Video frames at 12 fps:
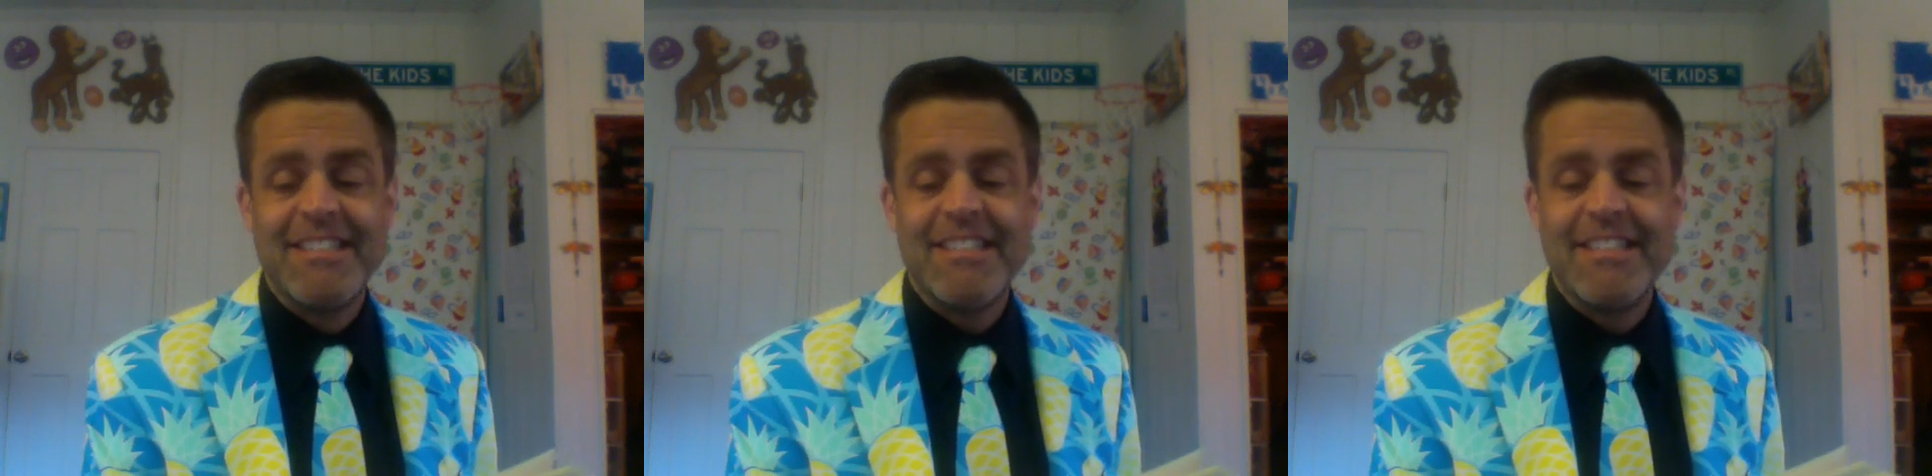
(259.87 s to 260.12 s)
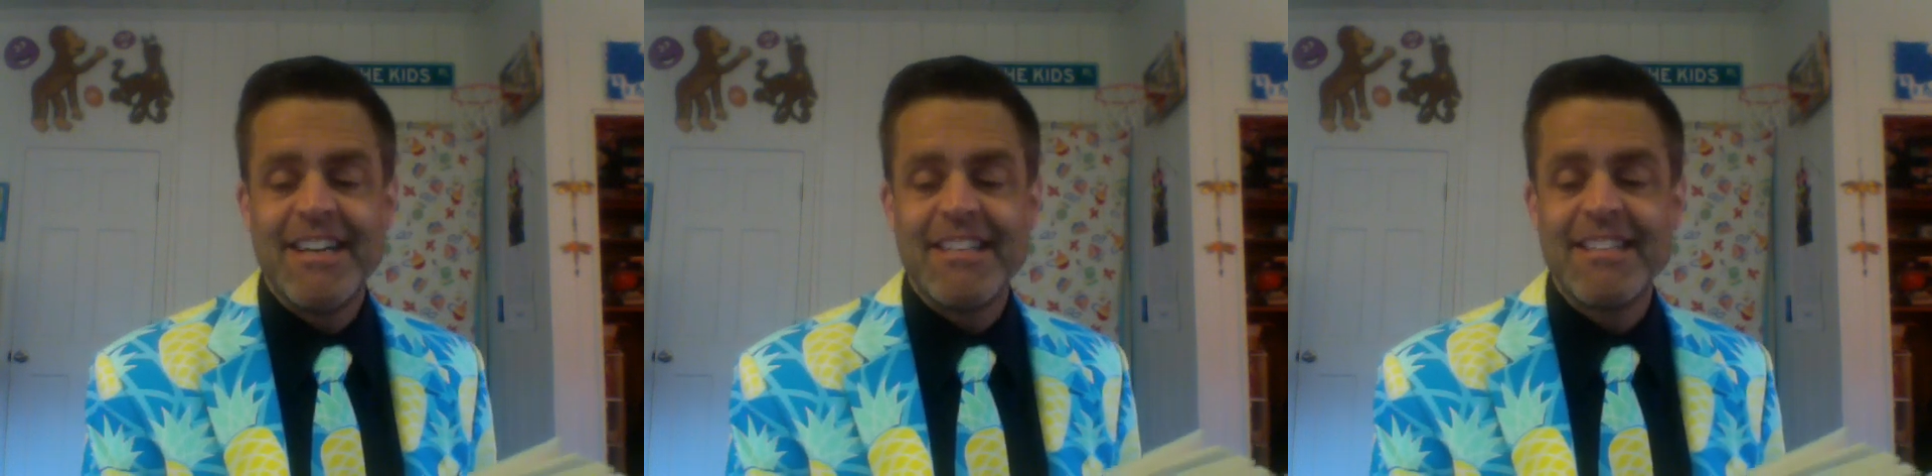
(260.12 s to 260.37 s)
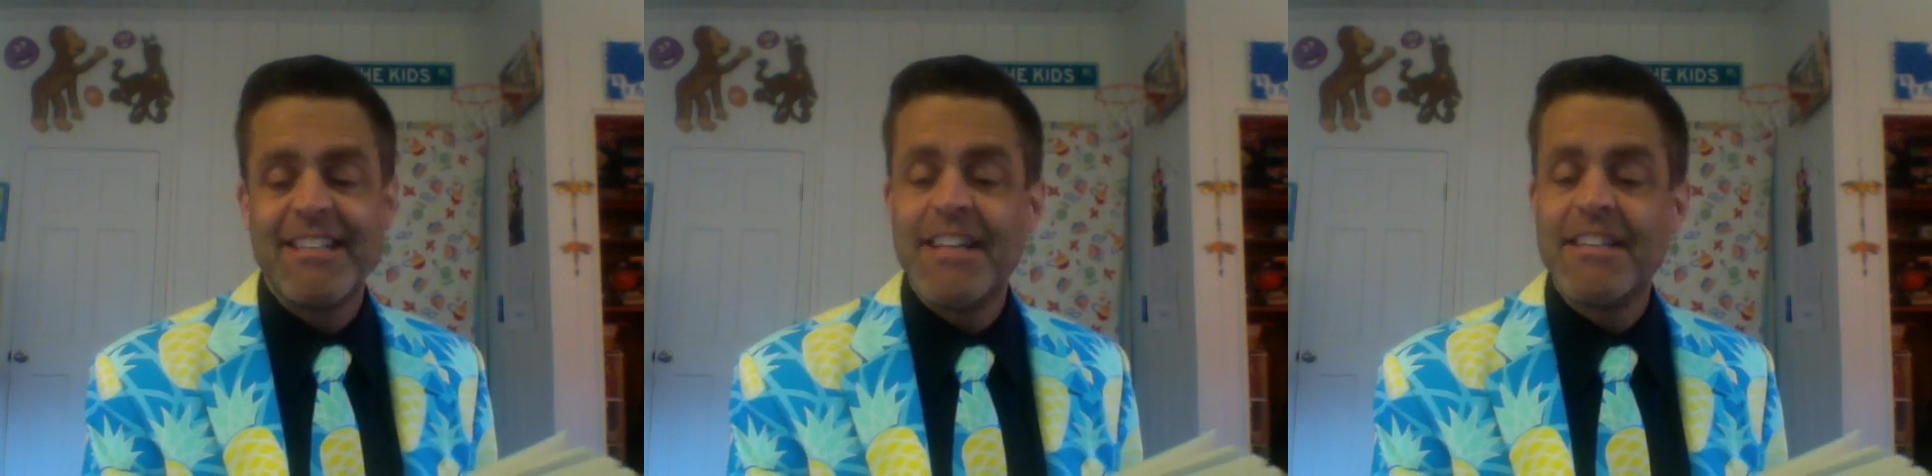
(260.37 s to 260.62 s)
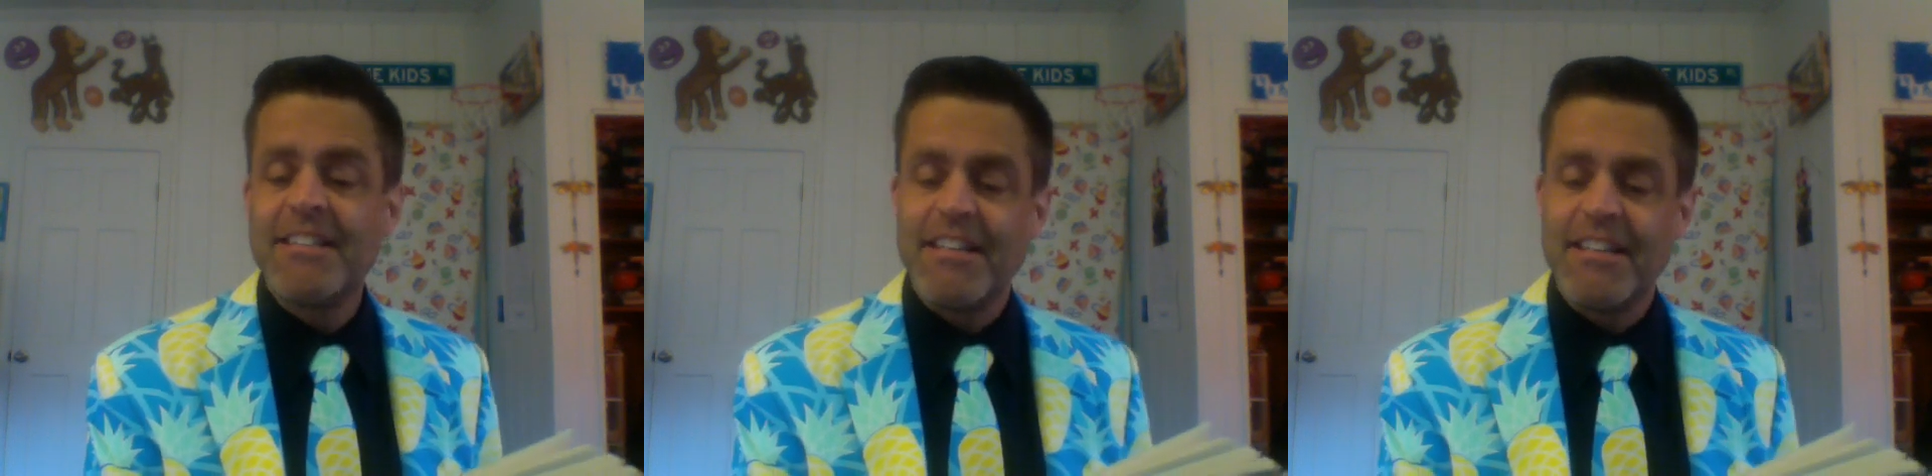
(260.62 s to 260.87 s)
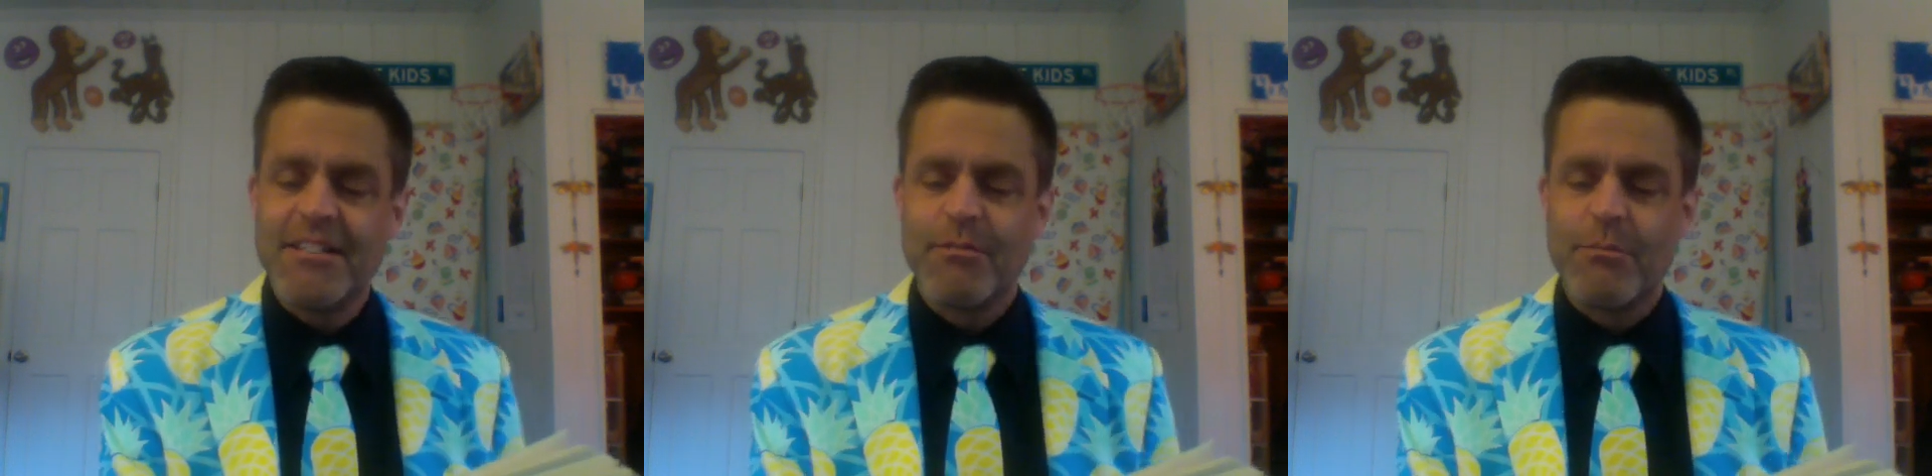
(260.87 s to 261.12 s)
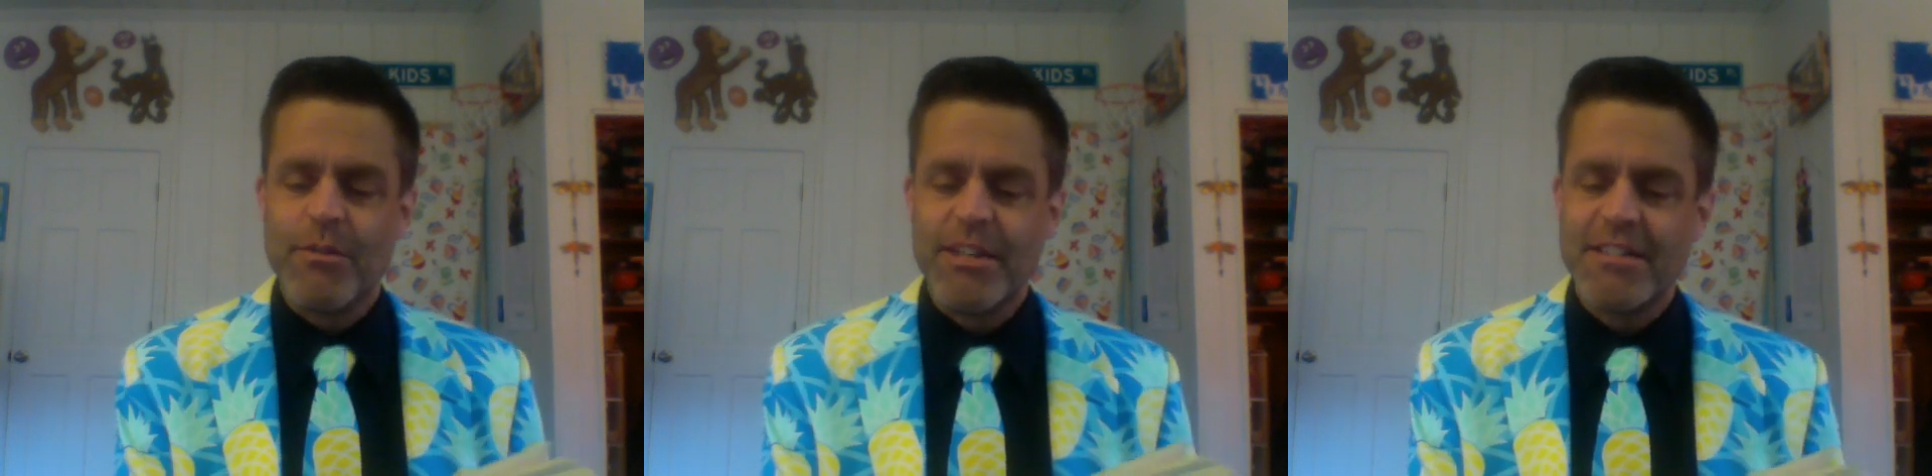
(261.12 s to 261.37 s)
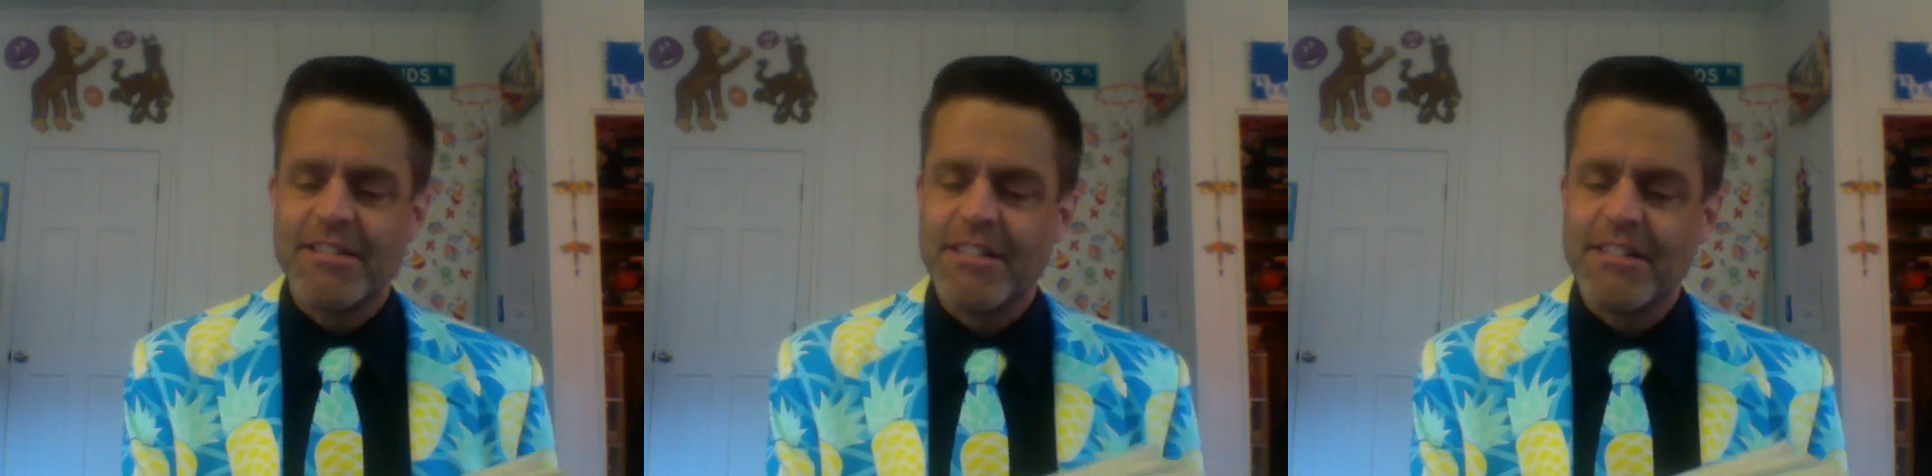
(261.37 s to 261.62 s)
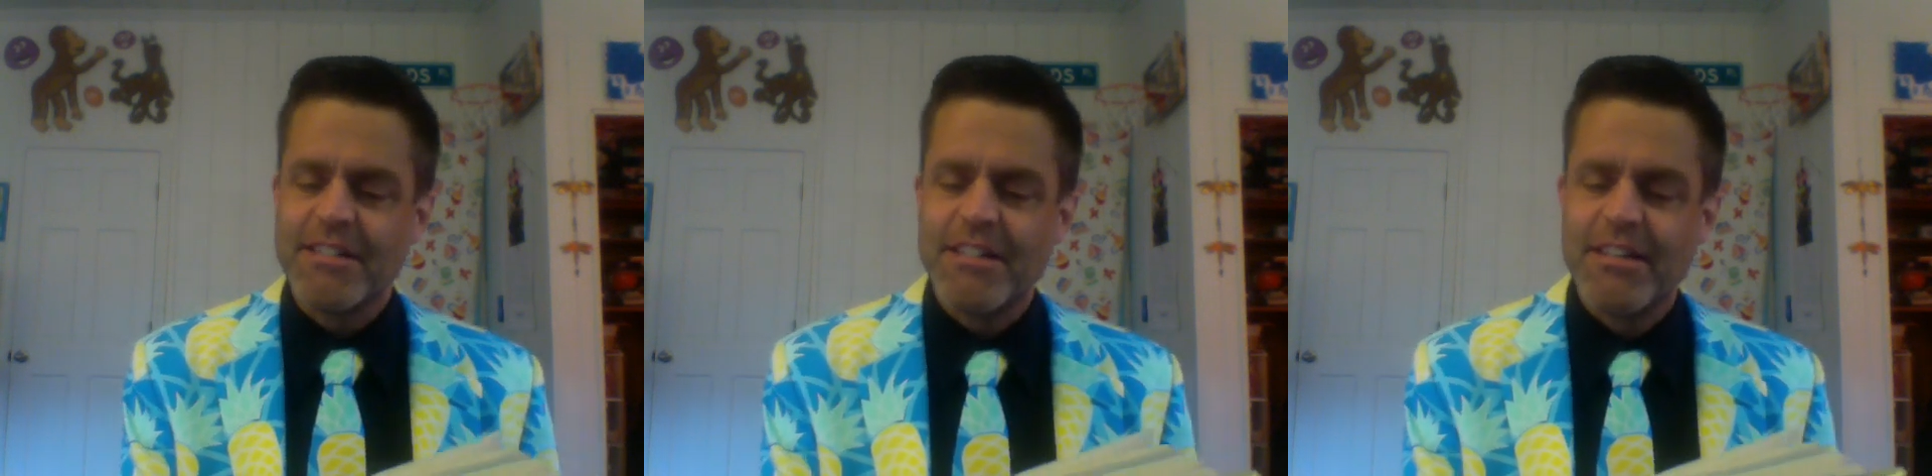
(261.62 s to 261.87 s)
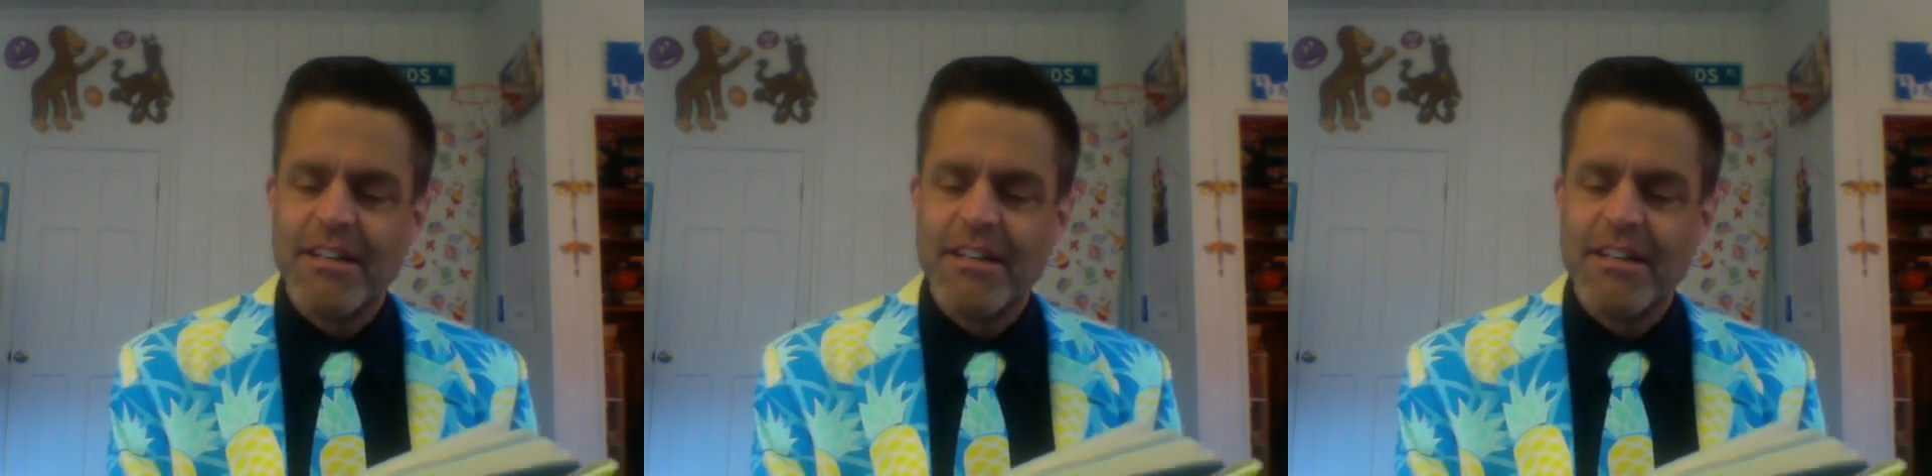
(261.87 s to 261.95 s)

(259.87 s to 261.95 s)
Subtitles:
Danzantes, Maria says.